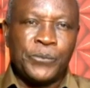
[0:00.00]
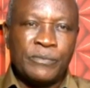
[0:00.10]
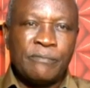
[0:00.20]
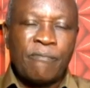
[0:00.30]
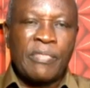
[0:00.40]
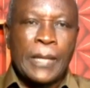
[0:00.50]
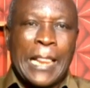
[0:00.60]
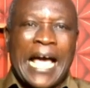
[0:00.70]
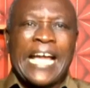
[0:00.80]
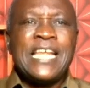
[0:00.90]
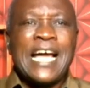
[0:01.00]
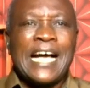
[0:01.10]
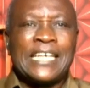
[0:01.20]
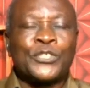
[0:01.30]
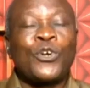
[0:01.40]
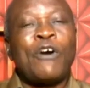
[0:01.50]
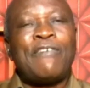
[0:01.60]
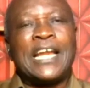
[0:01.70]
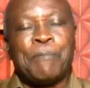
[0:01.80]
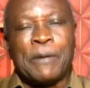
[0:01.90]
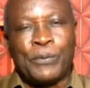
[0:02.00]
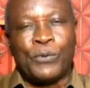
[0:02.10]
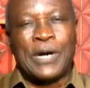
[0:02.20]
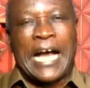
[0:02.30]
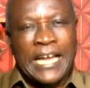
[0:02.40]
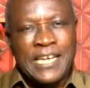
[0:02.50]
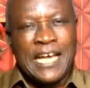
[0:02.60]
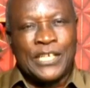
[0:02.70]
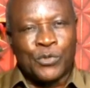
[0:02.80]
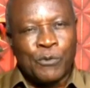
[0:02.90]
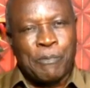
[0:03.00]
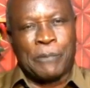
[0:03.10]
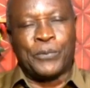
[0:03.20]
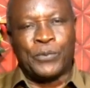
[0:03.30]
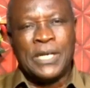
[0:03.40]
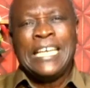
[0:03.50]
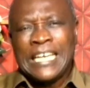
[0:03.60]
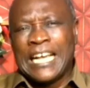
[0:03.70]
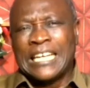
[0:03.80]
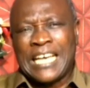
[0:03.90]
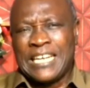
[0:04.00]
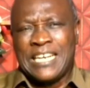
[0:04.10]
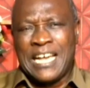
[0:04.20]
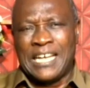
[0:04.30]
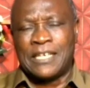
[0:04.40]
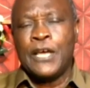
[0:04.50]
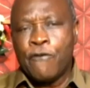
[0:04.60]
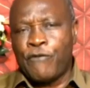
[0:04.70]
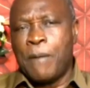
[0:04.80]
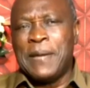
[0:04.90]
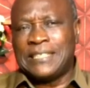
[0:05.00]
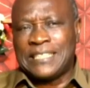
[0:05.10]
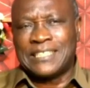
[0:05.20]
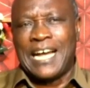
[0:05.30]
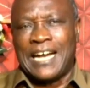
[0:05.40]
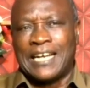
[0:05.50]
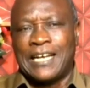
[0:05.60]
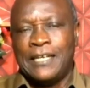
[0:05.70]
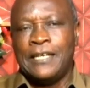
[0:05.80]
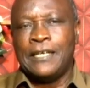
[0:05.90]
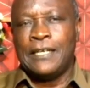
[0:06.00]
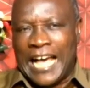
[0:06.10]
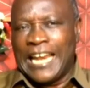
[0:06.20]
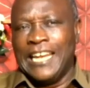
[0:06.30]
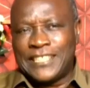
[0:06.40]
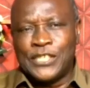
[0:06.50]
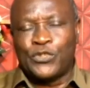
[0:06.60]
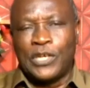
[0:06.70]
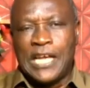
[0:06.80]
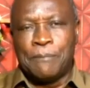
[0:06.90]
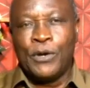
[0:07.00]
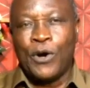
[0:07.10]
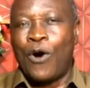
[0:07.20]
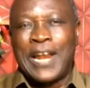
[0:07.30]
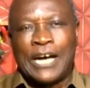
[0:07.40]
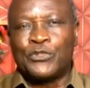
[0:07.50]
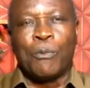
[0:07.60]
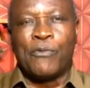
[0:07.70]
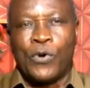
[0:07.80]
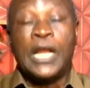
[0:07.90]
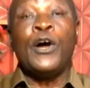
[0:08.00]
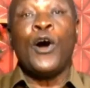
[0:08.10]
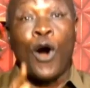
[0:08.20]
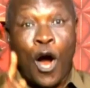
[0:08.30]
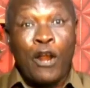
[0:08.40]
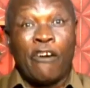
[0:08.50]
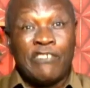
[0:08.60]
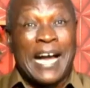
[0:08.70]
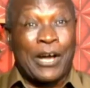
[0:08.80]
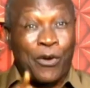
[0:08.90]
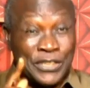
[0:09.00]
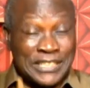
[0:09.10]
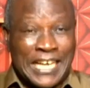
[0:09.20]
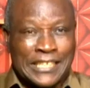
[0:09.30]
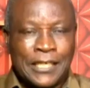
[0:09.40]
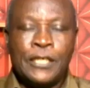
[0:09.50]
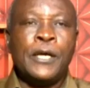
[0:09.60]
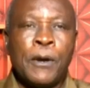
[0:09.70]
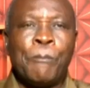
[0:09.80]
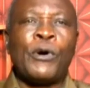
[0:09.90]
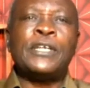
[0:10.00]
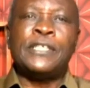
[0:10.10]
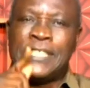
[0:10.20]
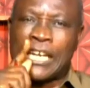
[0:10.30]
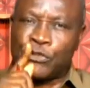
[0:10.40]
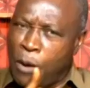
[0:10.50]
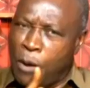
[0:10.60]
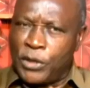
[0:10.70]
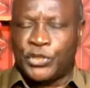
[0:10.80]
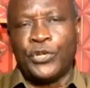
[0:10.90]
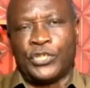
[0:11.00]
Ideas govern a people. Ideas rule people. Get ideas, form a think tank, and listen to them on how to move forward. All of them are concerned, but there's no more seriousness.